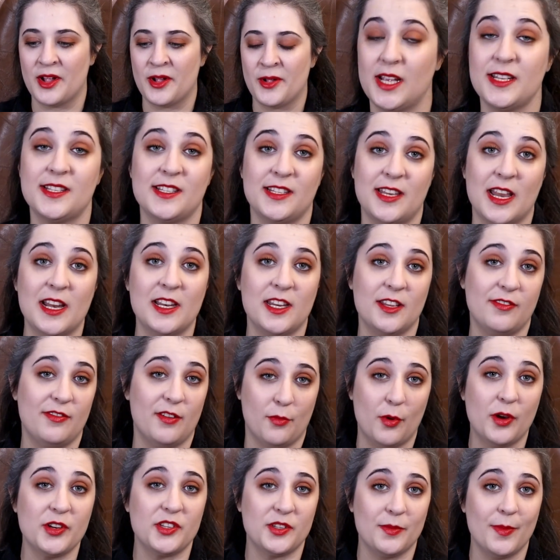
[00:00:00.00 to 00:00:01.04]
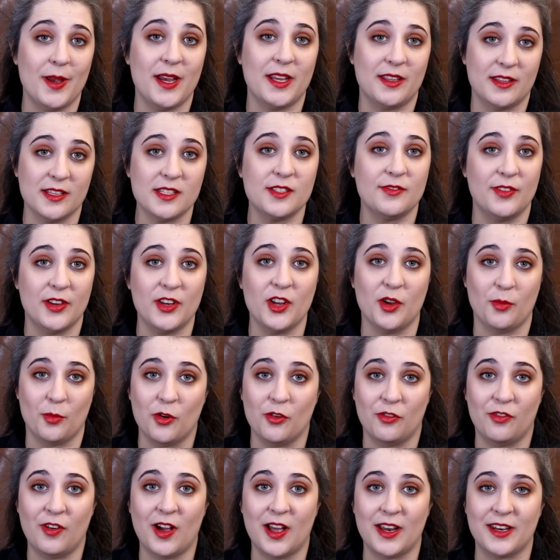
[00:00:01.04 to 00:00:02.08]
Incidentally, if you want to make this video
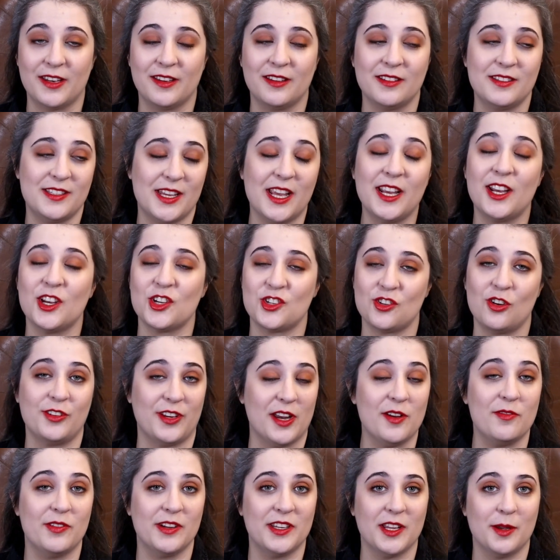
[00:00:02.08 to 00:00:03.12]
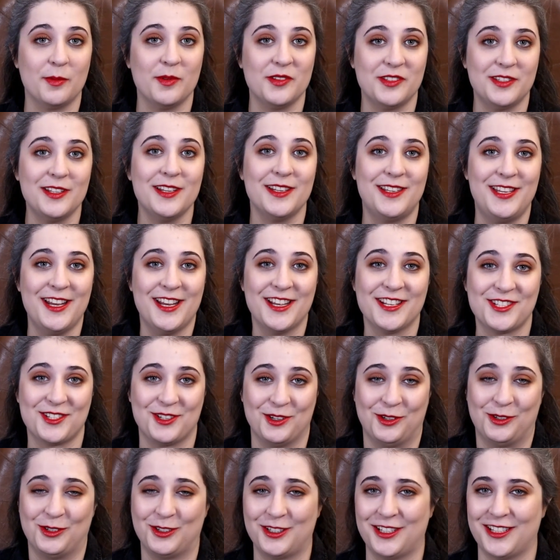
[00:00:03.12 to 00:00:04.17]
more fun, take a shot every time you see a deer
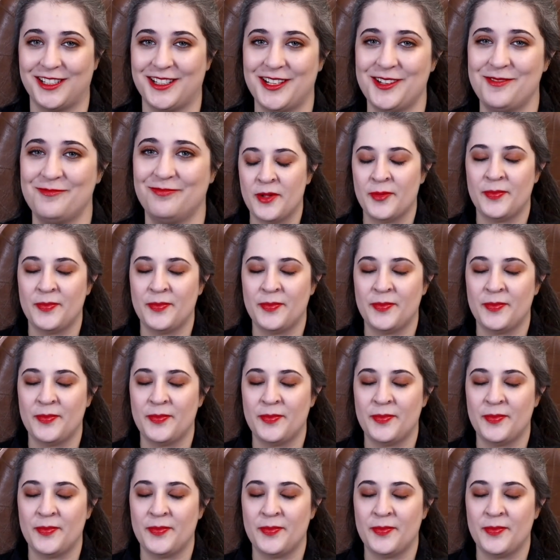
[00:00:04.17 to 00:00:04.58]
stalker.